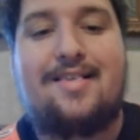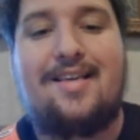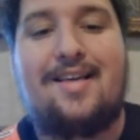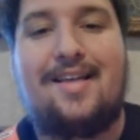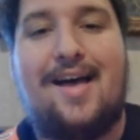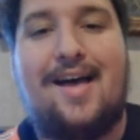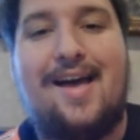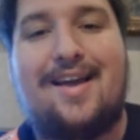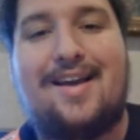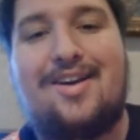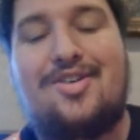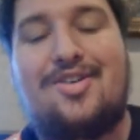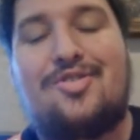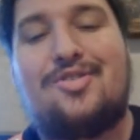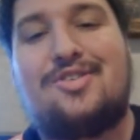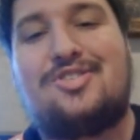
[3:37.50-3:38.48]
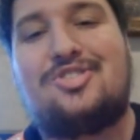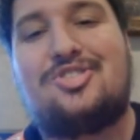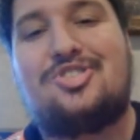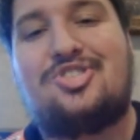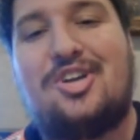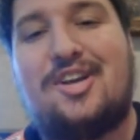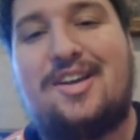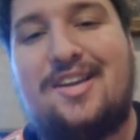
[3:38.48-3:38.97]
like Chris
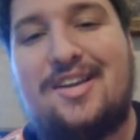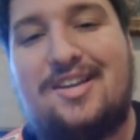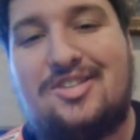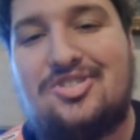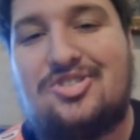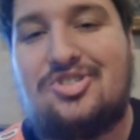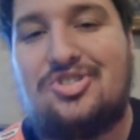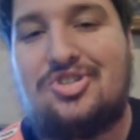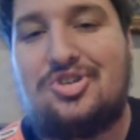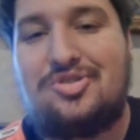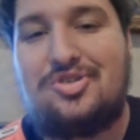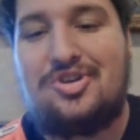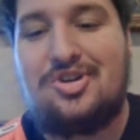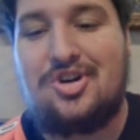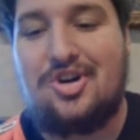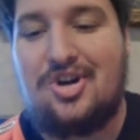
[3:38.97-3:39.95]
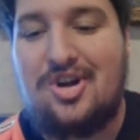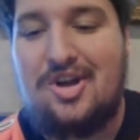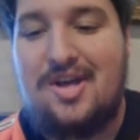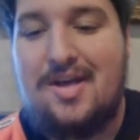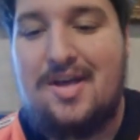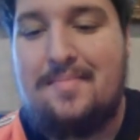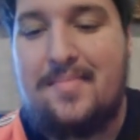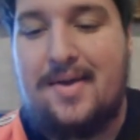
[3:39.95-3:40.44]
Jenkins Jr.,
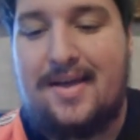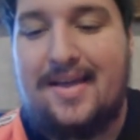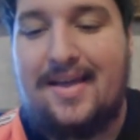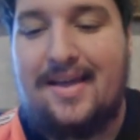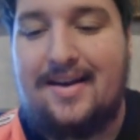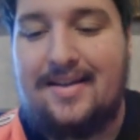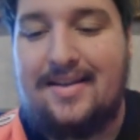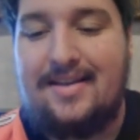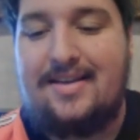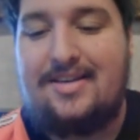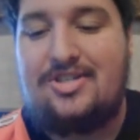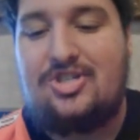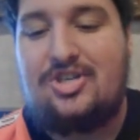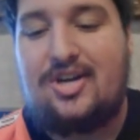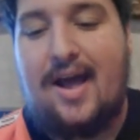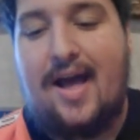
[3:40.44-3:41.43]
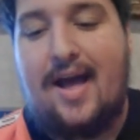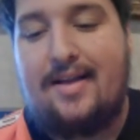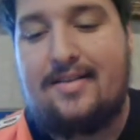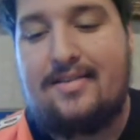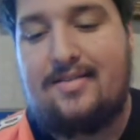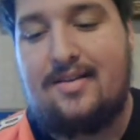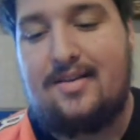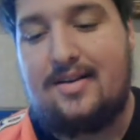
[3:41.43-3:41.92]
McKinley
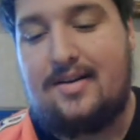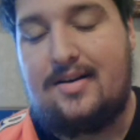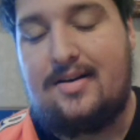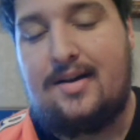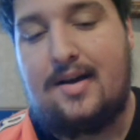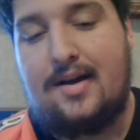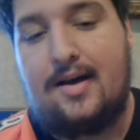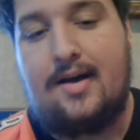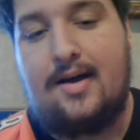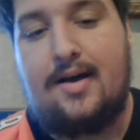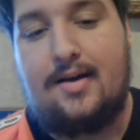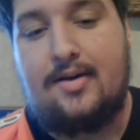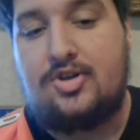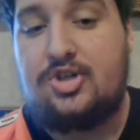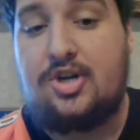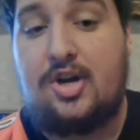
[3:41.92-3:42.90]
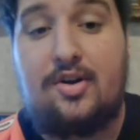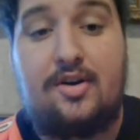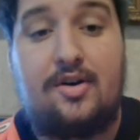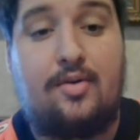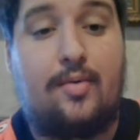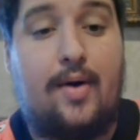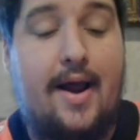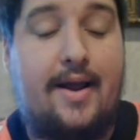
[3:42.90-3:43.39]
Jackson,
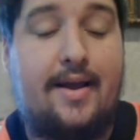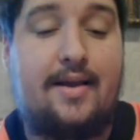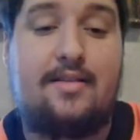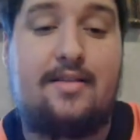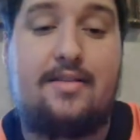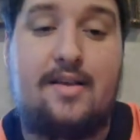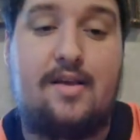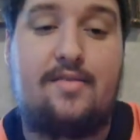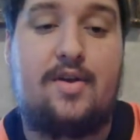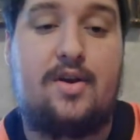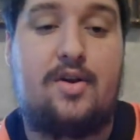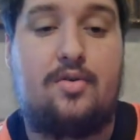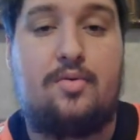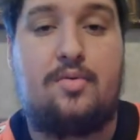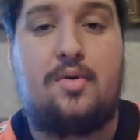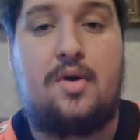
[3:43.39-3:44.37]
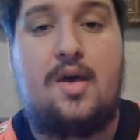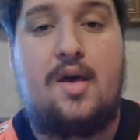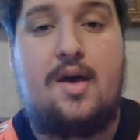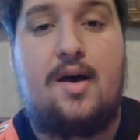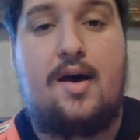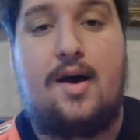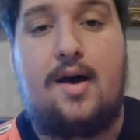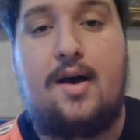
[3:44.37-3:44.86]
Sheldon Rankins even, who
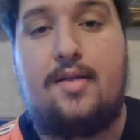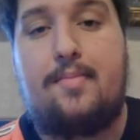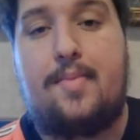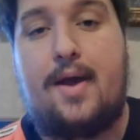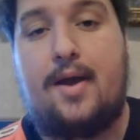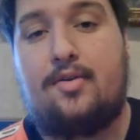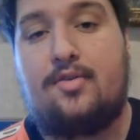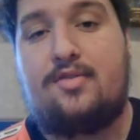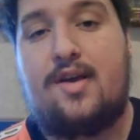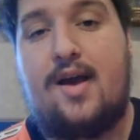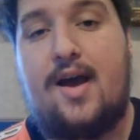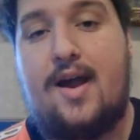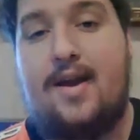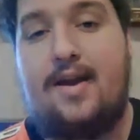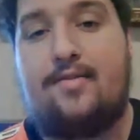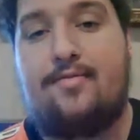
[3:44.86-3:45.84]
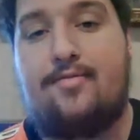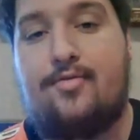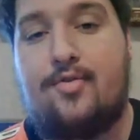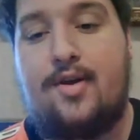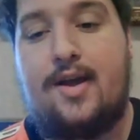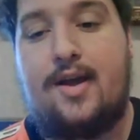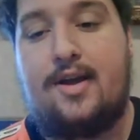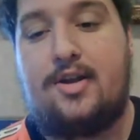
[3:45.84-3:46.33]
the Bengals signed in
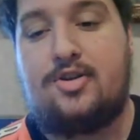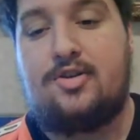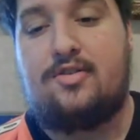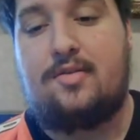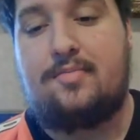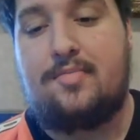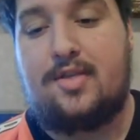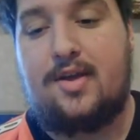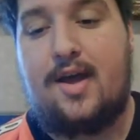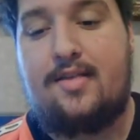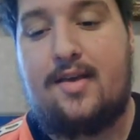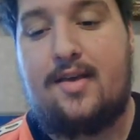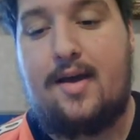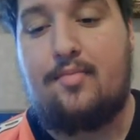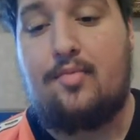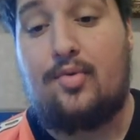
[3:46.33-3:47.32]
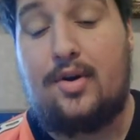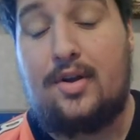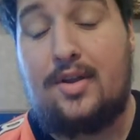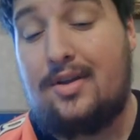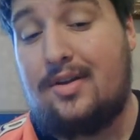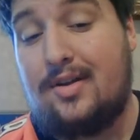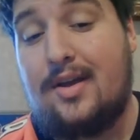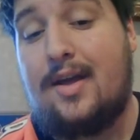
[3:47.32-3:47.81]
free agency. But the guys I'm
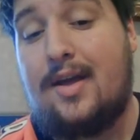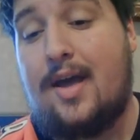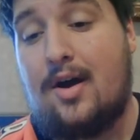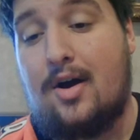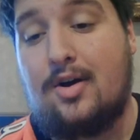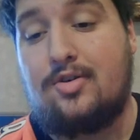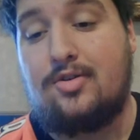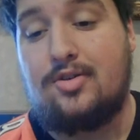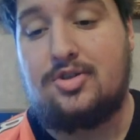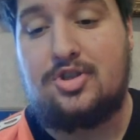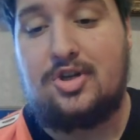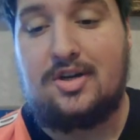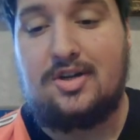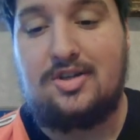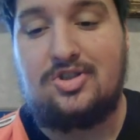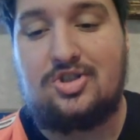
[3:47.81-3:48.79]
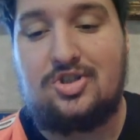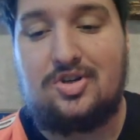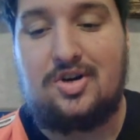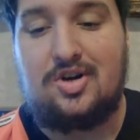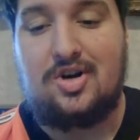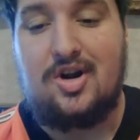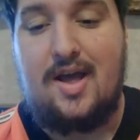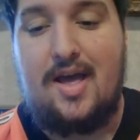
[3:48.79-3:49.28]
really looking at are Chris Jenkins
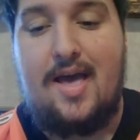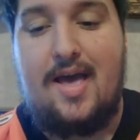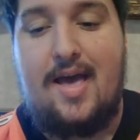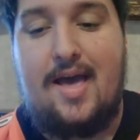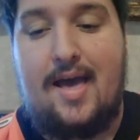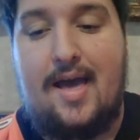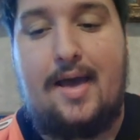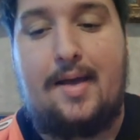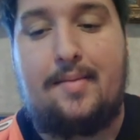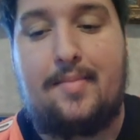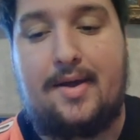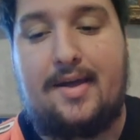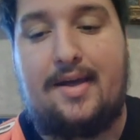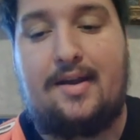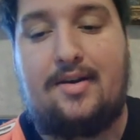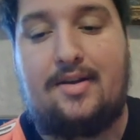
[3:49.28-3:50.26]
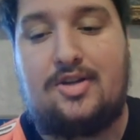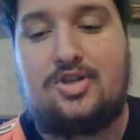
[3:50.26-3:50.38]
Jr. and McKinley